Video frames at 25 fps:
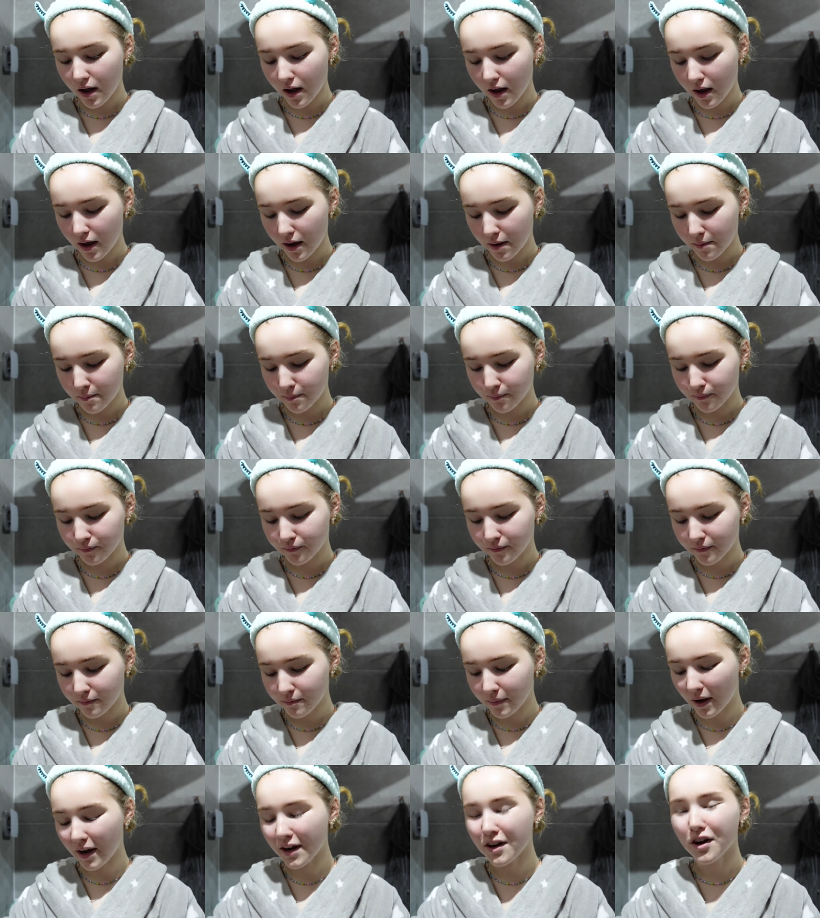
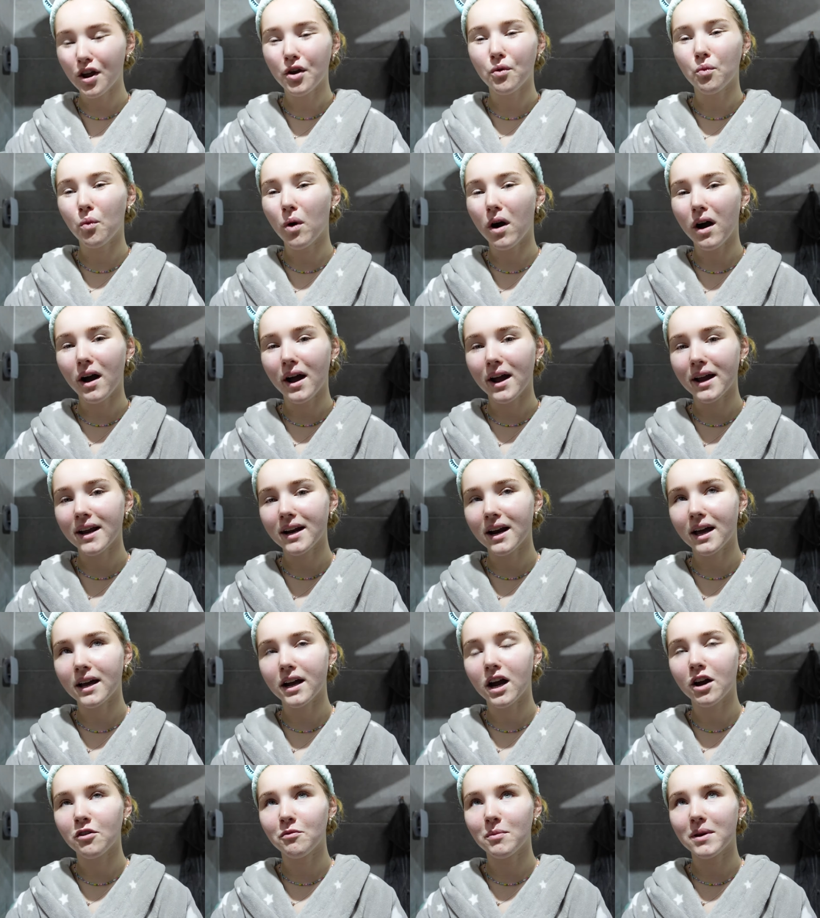I know why.
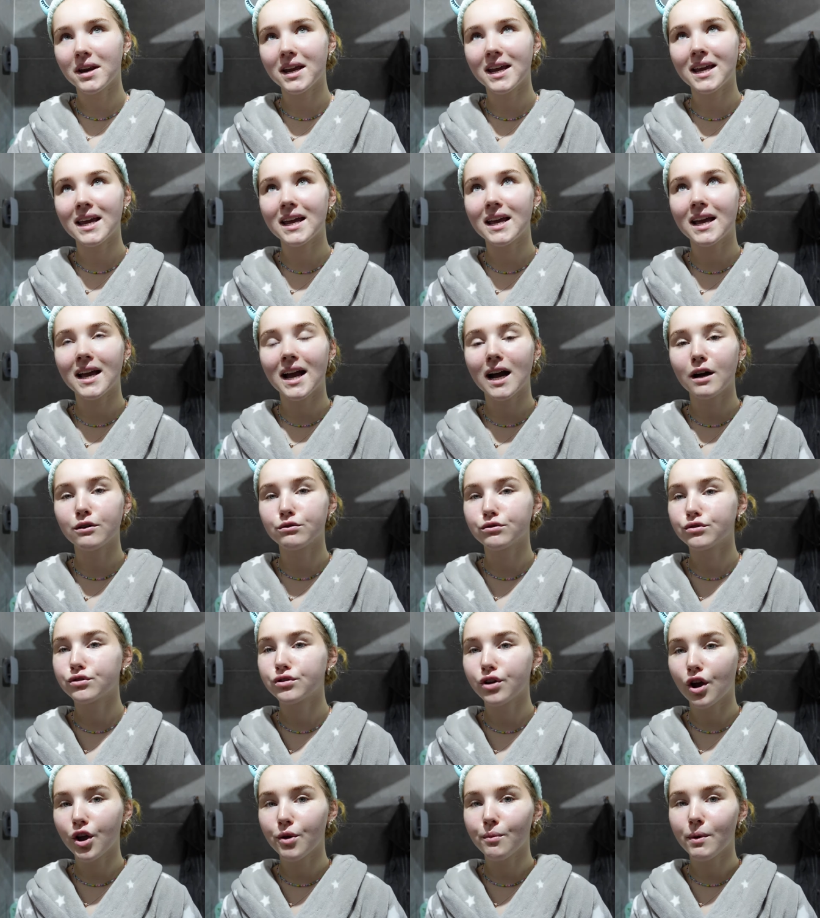Like I've been eating out
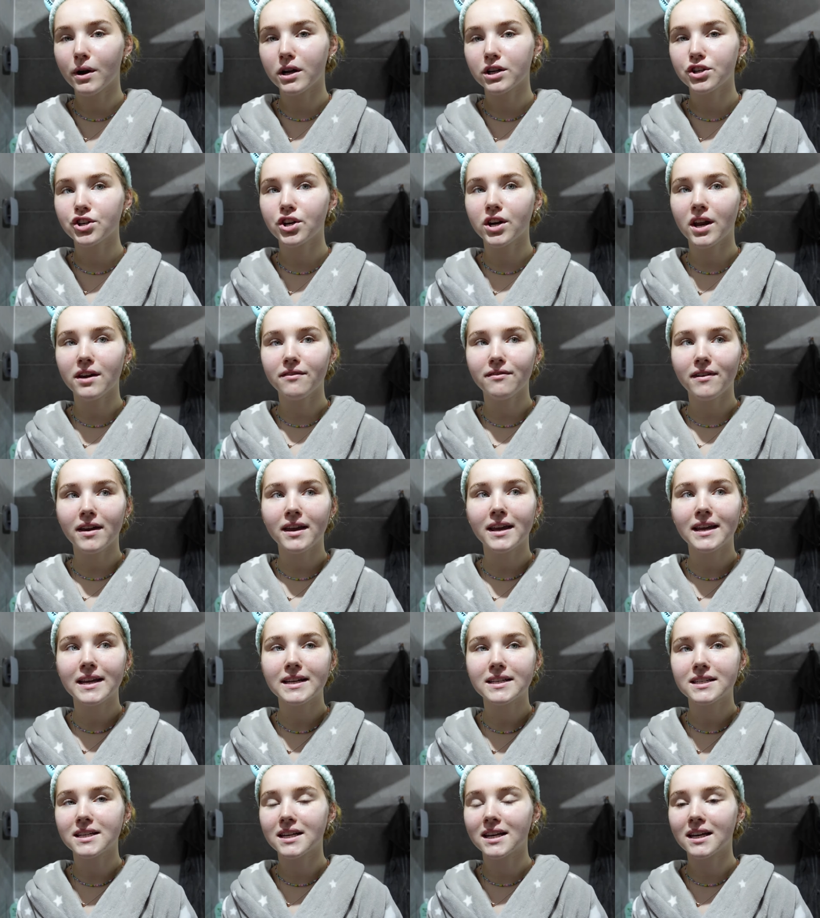so much, and I've
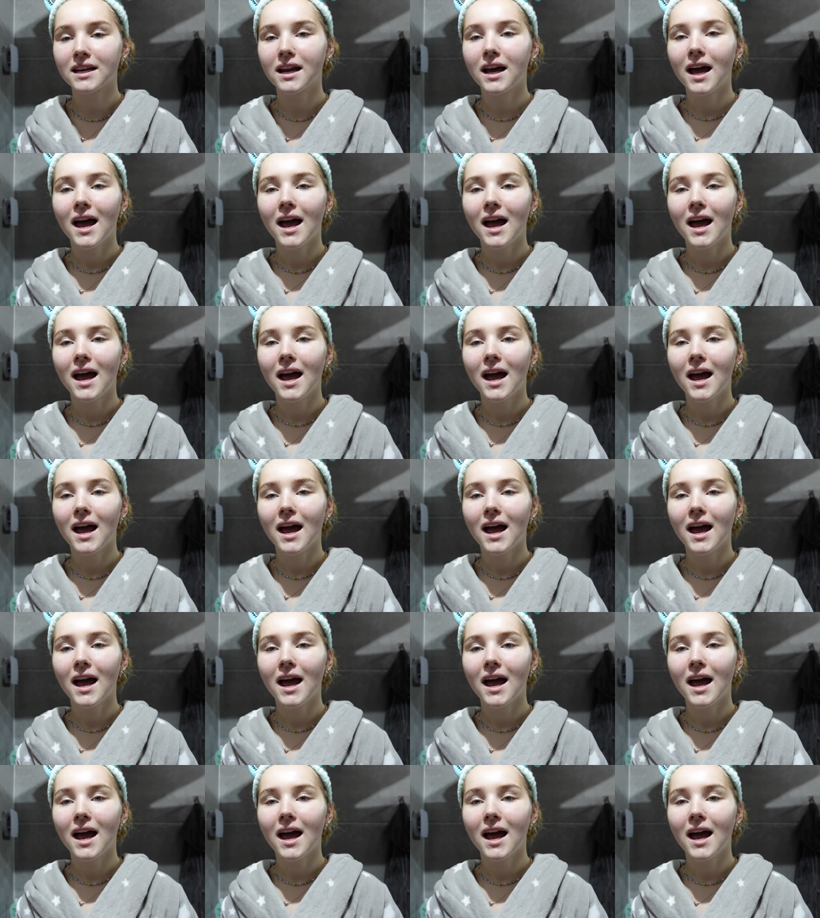eaten